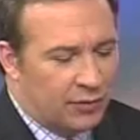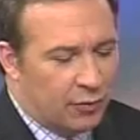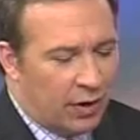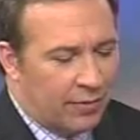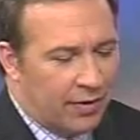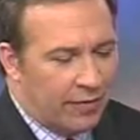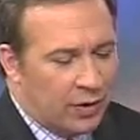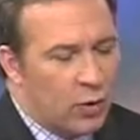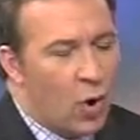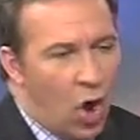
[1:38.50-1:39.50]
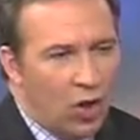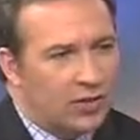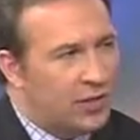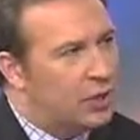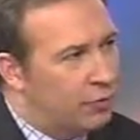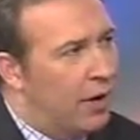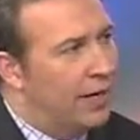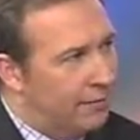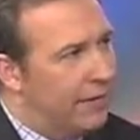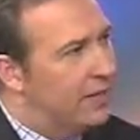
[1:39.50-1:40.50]
of you running for governor? Are you all set to
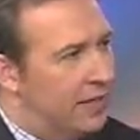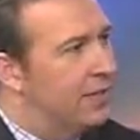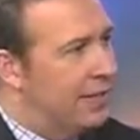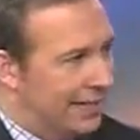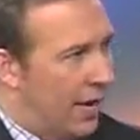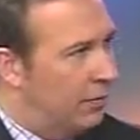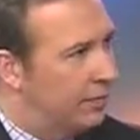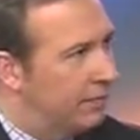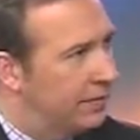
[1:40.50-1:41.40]
run if he says he's out?